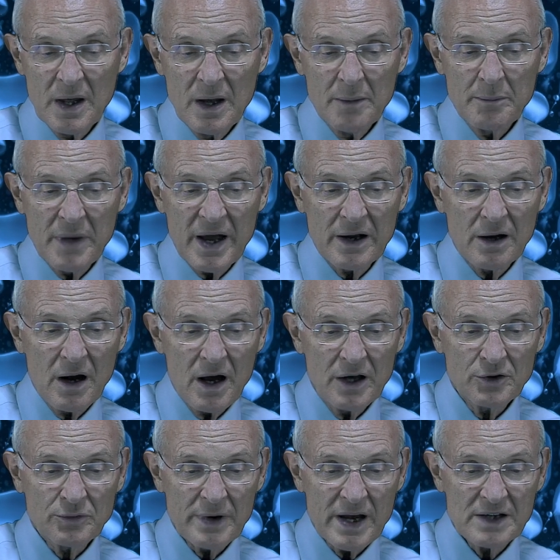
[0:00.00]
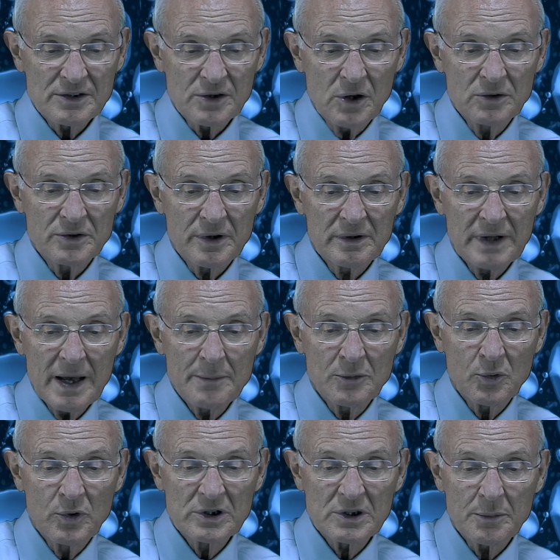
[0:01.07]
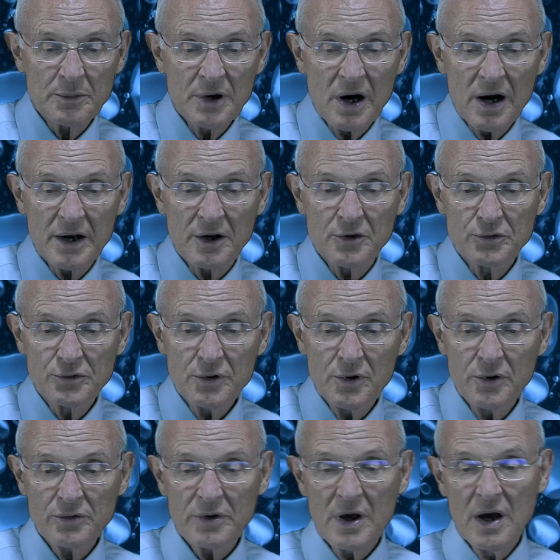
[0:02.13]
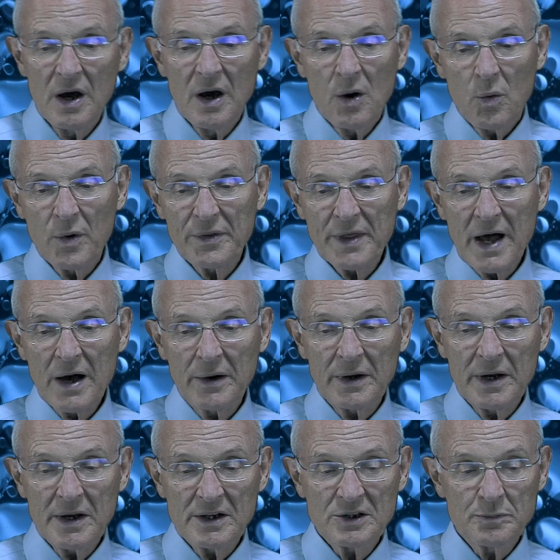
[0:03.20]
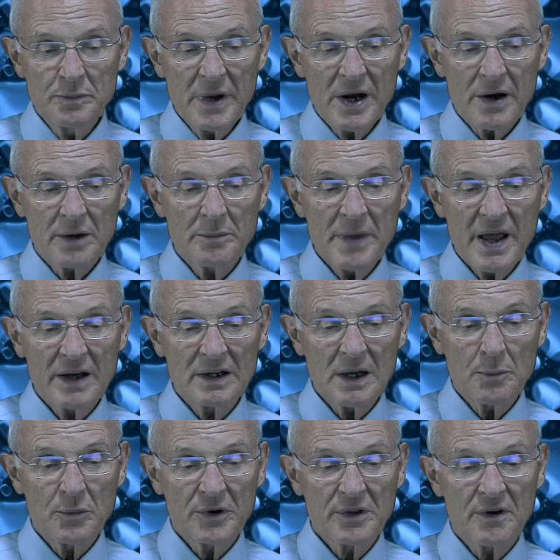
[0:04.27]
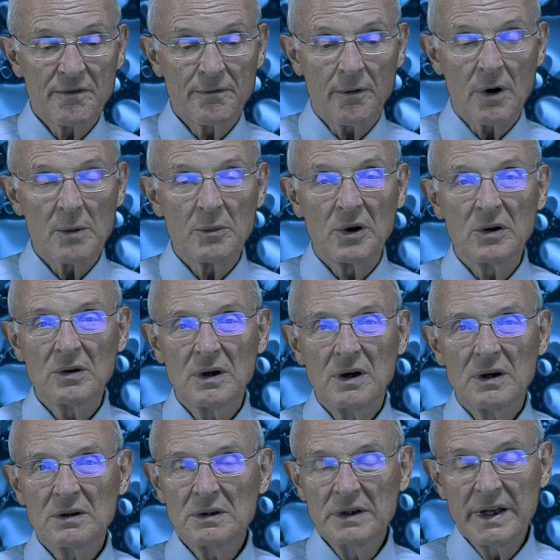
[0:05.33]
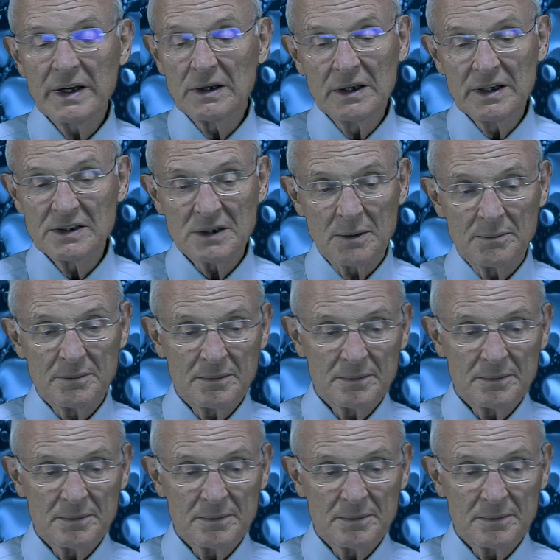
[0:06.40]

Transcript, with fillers: By contrast, those who claim to worship God in truth without any spirit may end up with a formal legalism.